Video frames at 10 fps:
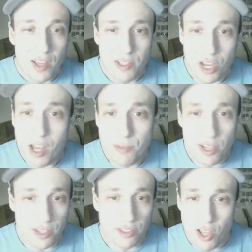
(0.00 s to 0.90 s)
jobs
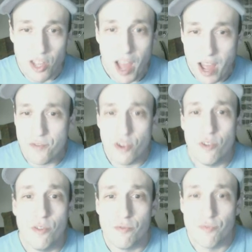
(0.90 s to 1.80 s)
that have
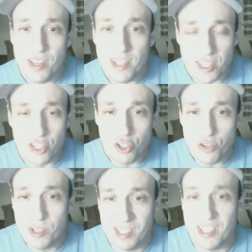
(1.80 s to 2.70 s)
no reason
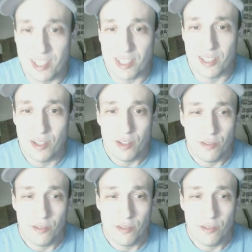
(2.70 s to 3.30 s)
to exist